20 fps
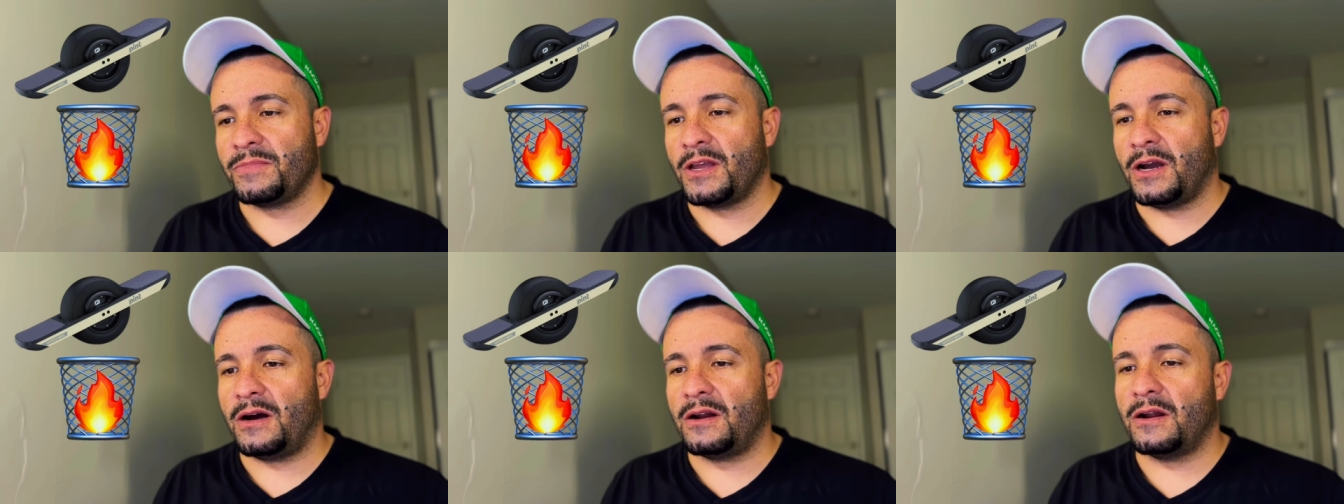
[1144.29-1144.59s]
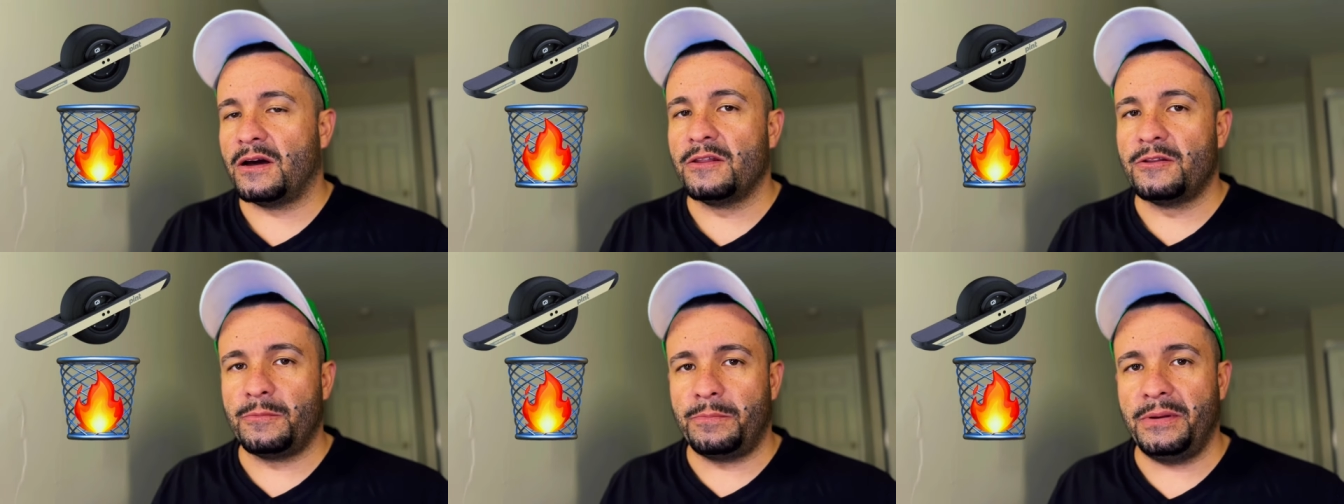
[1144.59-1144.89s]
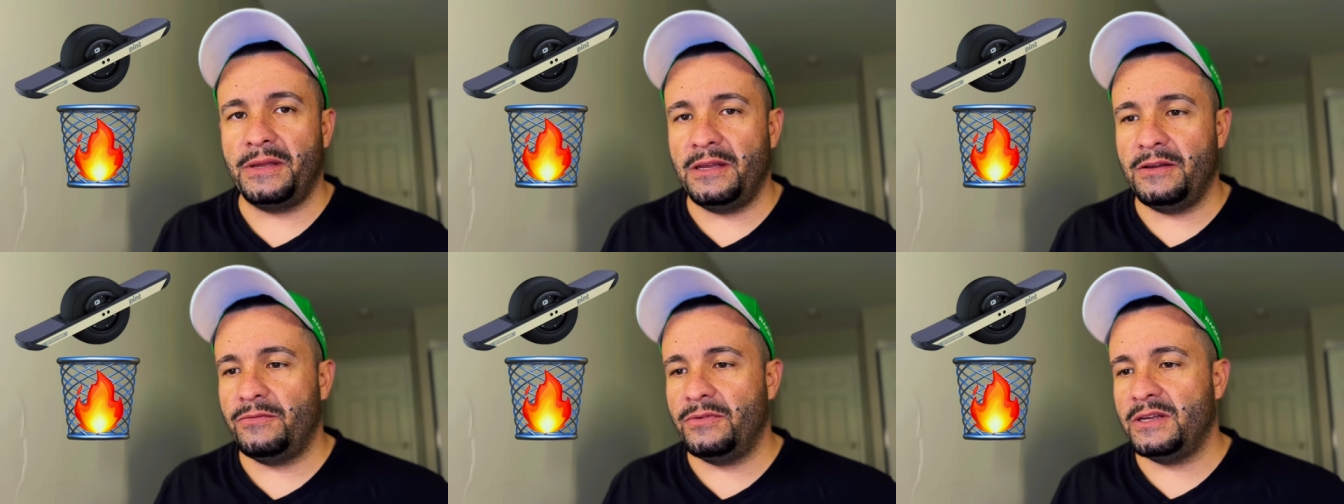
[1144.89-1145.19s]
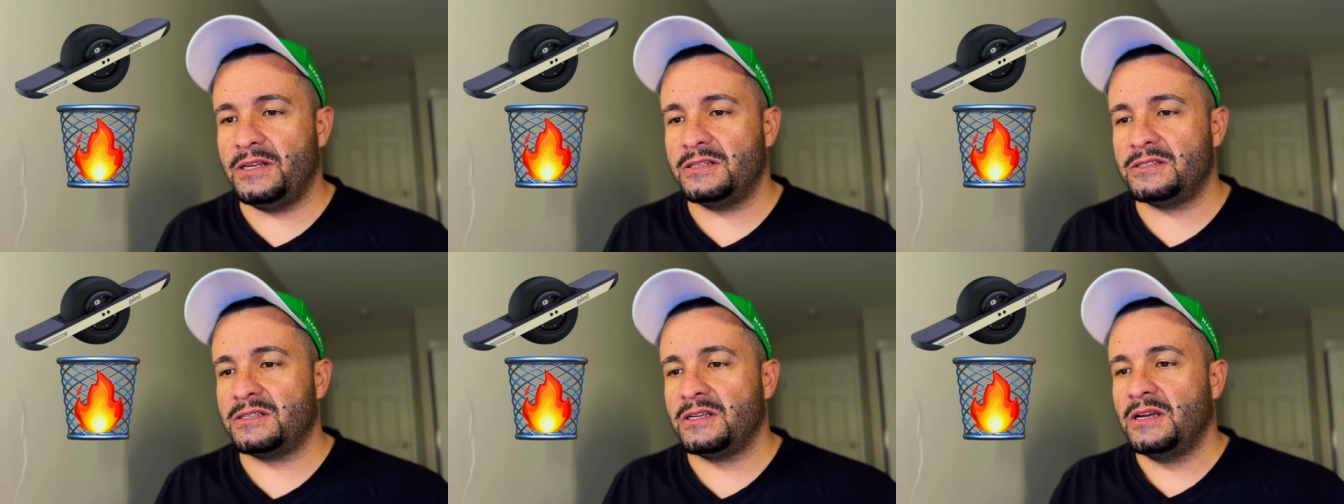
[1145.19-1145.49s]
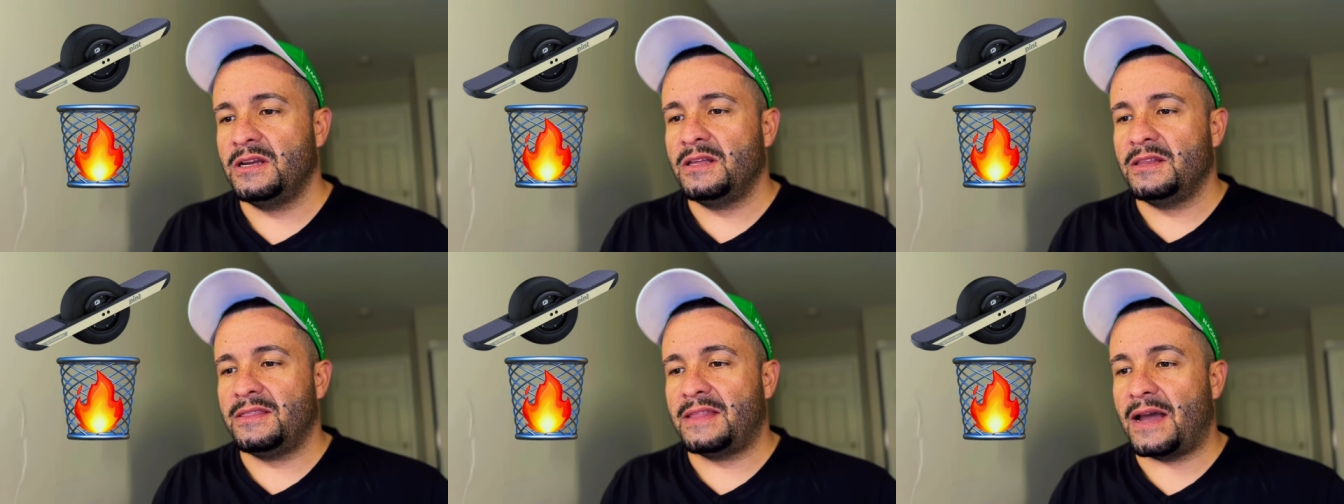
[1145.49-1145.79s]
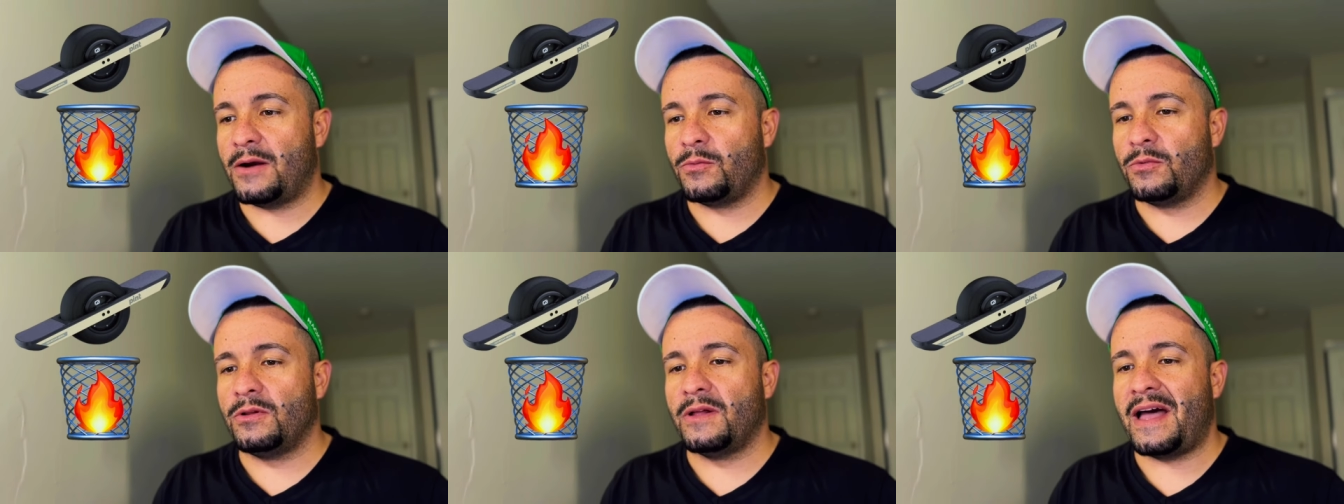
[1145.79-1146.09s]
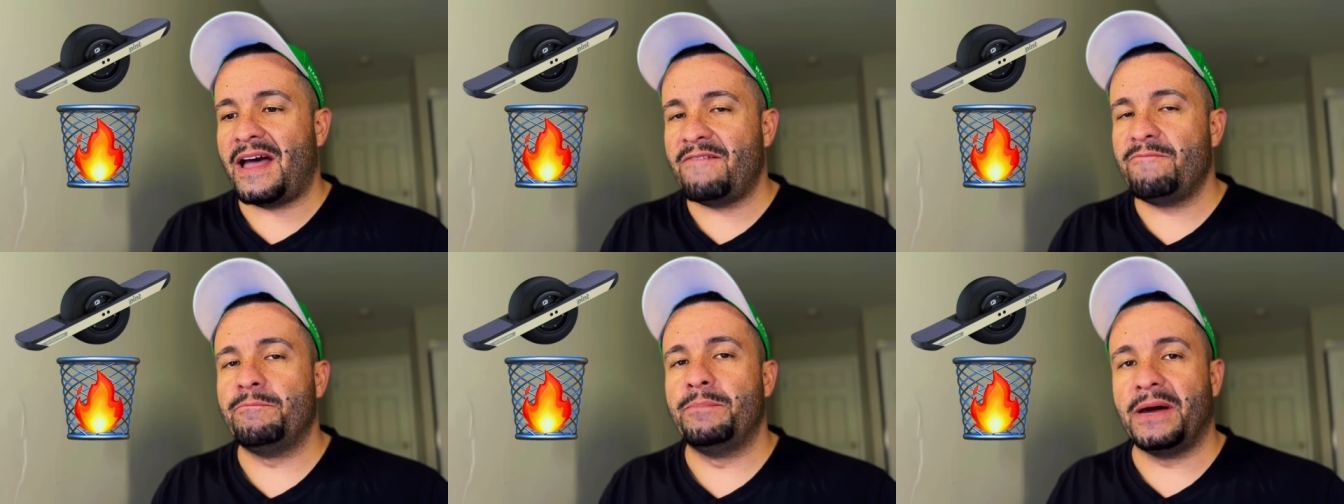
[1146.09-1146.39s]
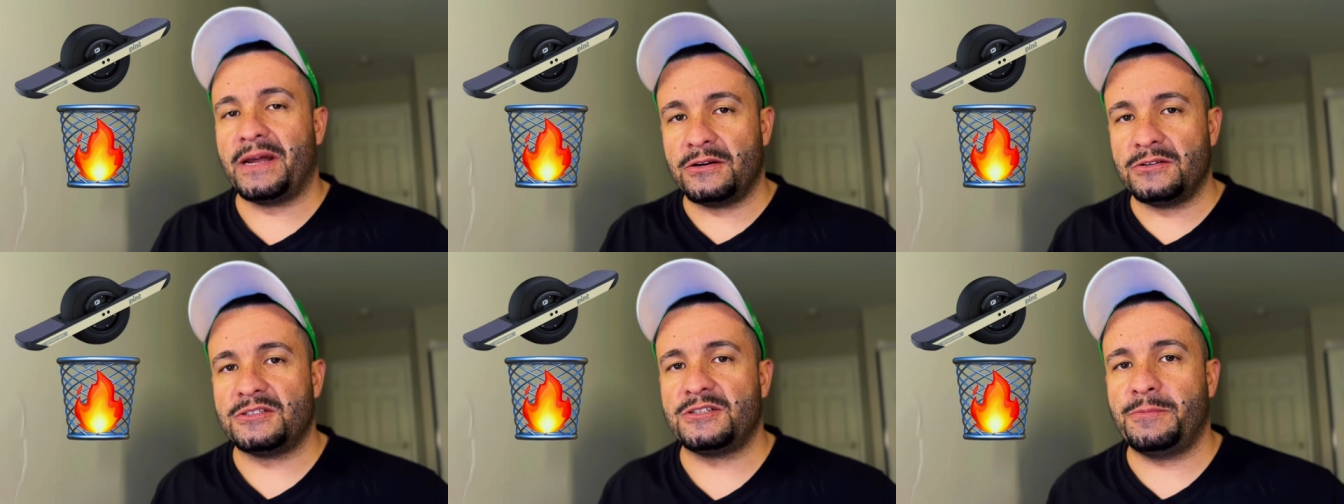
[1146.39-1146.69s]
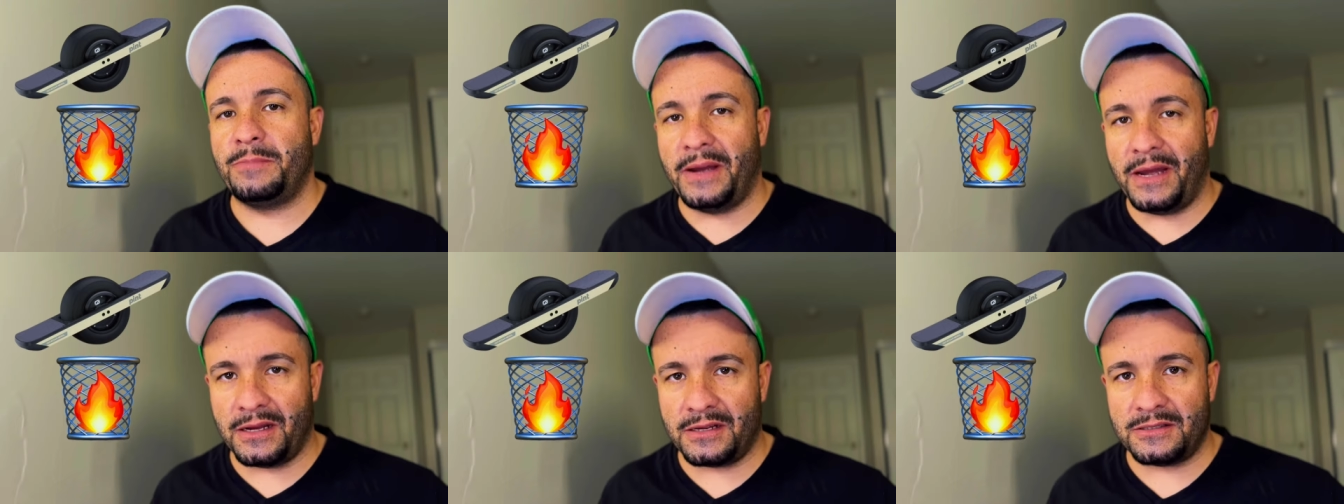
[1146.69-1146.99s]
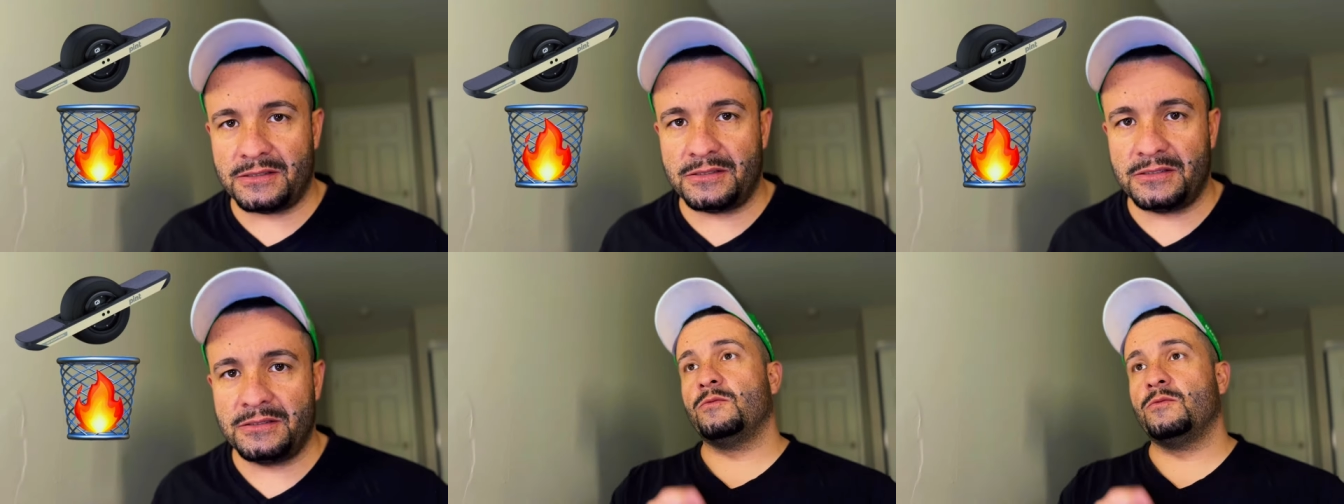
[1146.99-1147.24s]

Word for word: on other PEVs that will have better specs.